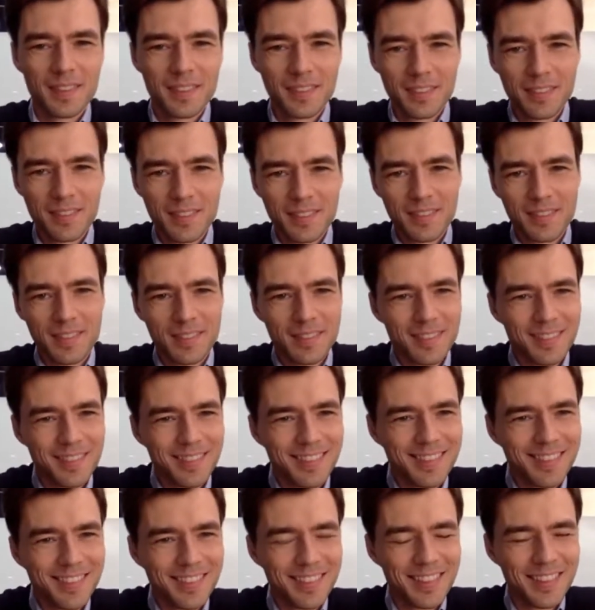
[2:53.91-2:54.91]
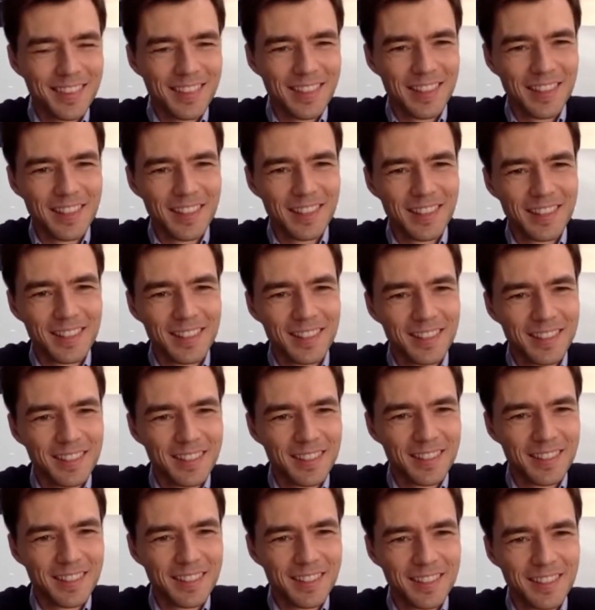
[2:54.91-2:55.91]

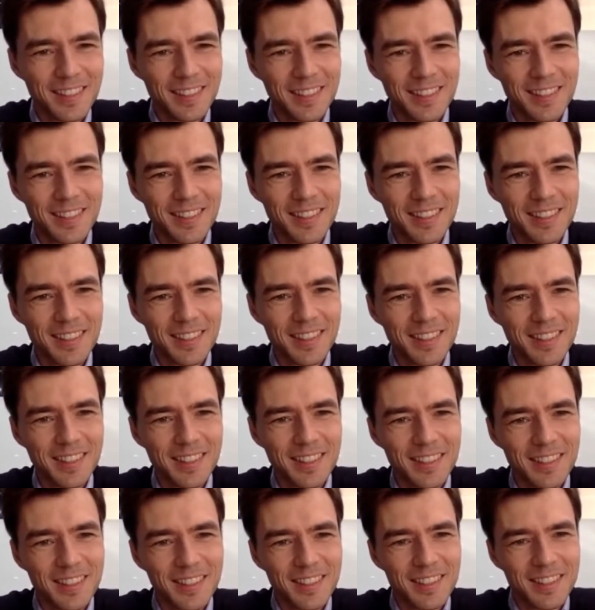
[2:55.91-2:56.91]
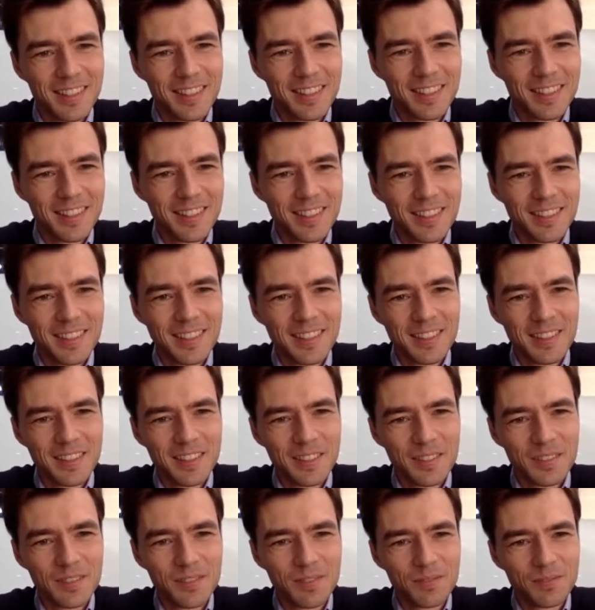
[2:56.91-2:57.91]

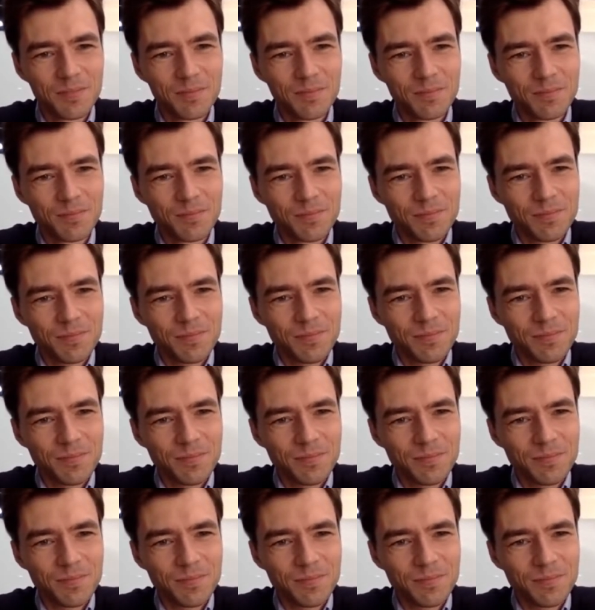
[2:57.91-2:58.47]
The person shown says nothing.